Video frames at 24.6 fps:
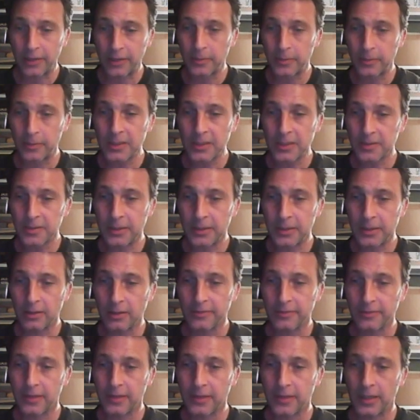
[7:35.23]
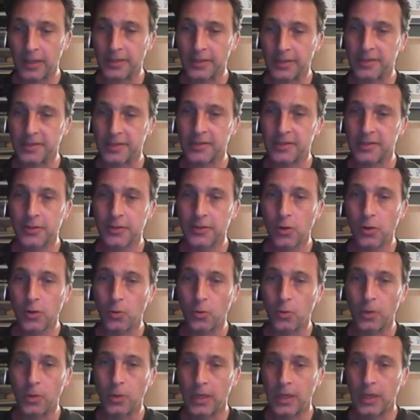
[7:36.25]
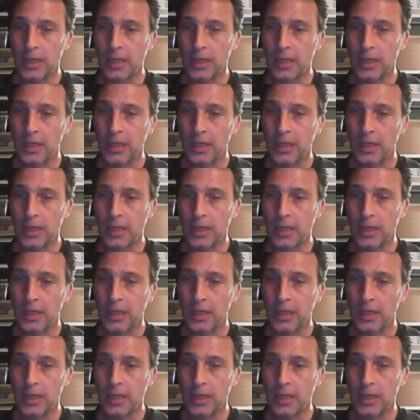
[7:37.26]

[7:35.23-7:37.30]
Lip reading: It reminds me an awful lot of snow.